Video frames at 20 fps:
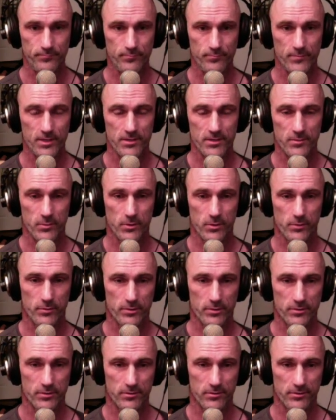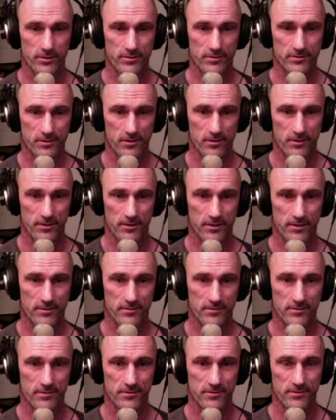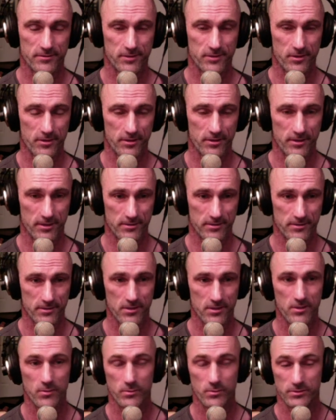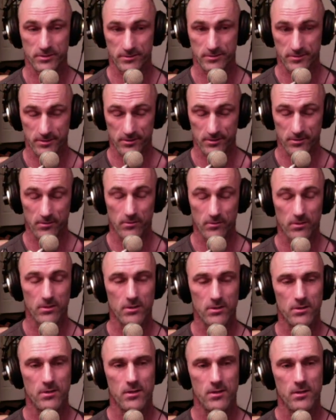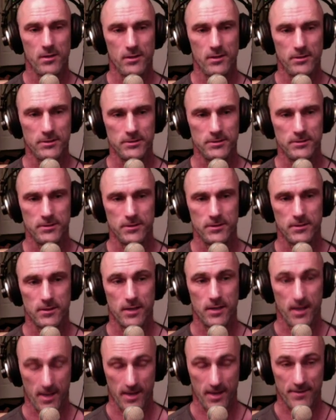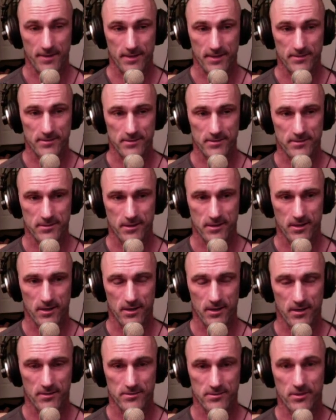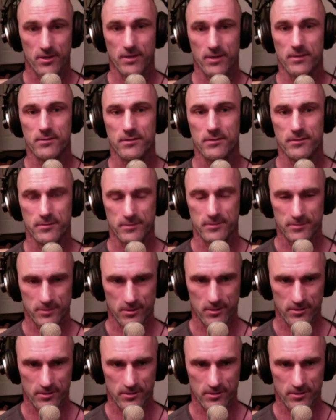So we're going to return the start index, which is 0. And that's, start is